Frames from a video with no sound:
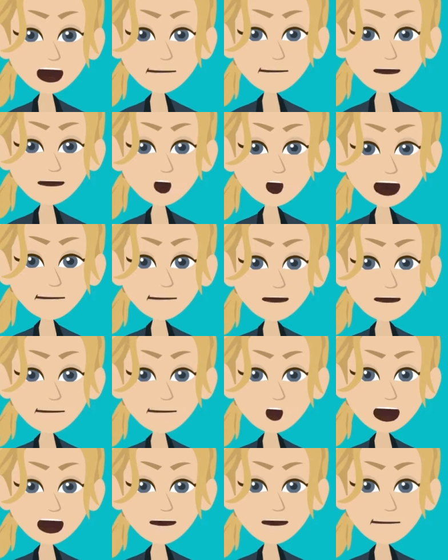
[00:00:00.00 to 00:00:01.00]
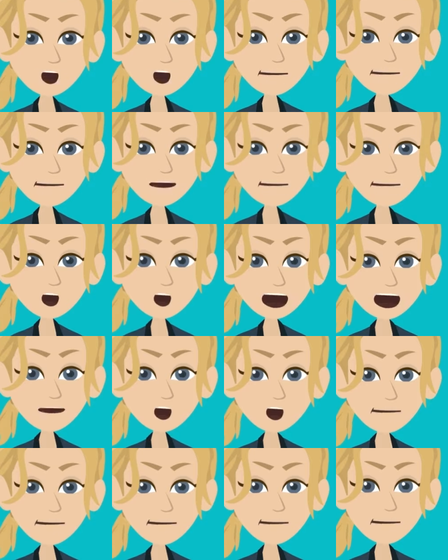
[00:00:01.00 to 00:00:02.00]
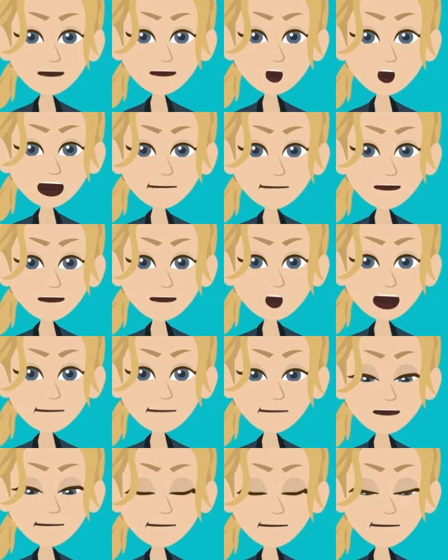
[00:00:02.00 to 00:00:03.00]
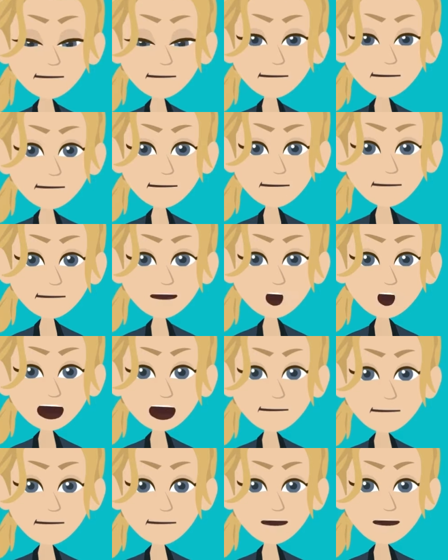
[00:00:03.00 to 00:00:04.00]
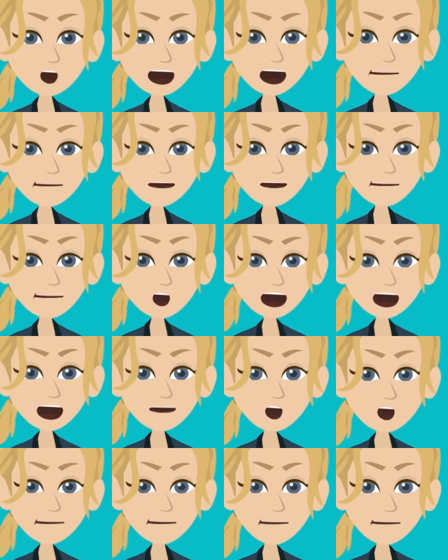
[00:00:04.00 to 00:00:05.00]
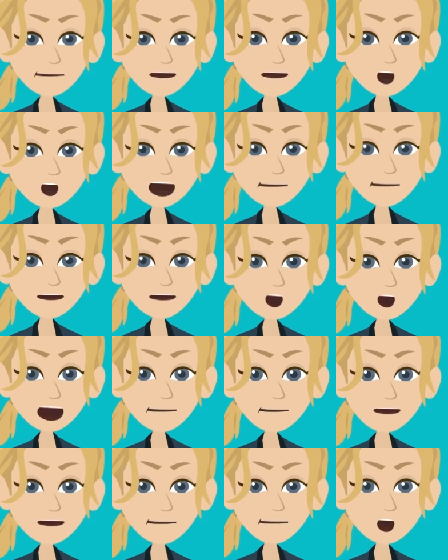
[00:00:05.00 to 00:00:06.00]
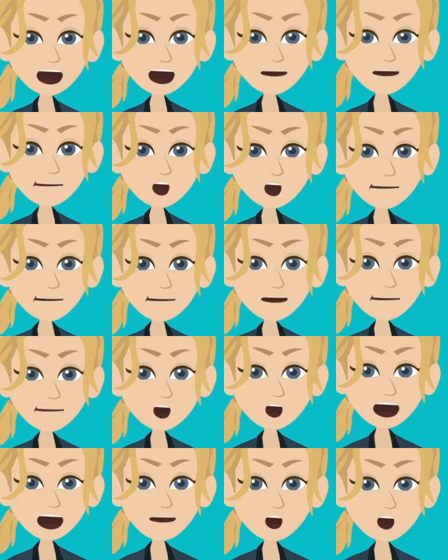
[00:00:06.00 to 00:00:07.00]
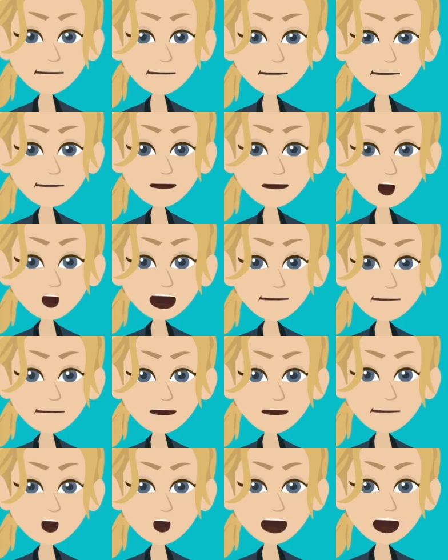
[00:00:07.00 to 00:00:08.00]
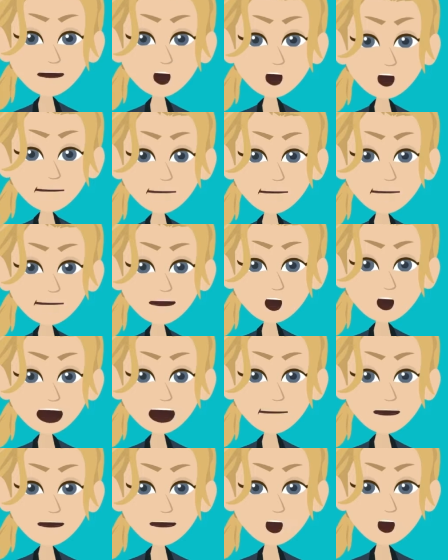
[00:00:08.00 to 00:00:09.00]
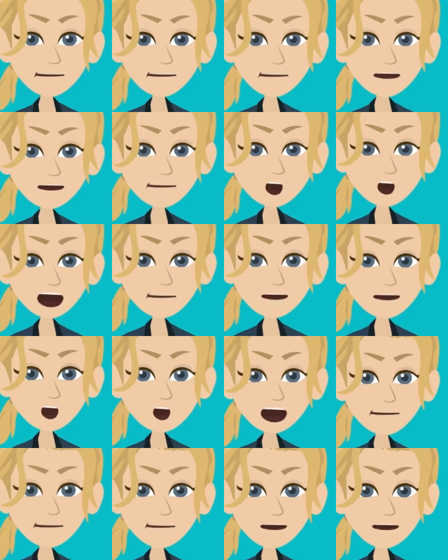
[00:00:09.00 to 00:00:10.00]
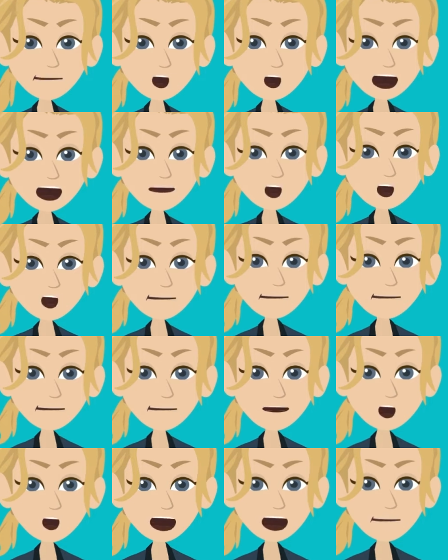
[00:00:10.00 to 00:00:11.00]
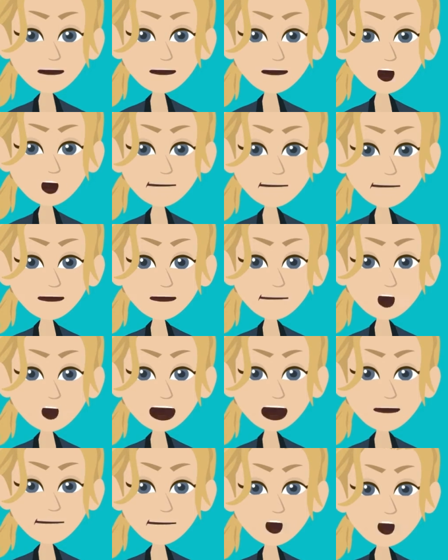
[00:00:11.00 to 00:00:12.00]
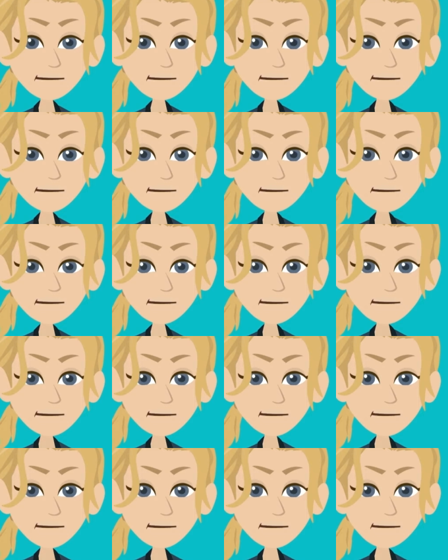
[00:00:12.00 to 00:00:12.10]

one possible outcome could be a pulling on the brainstem. This is a very bad choice, as this area is vital and affects such things as our breathing. So the wisdom of our body will choose to